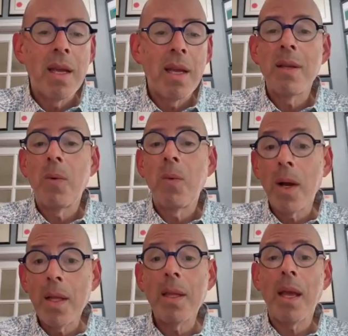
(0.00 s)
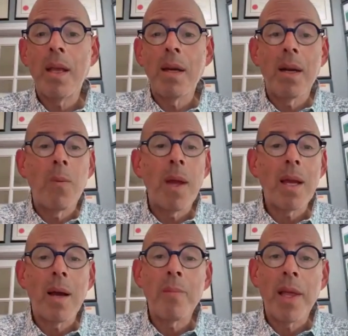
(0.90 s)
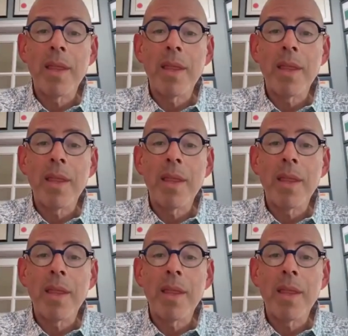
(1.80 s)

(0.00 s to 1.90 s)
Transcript: that one day you're going to wake up like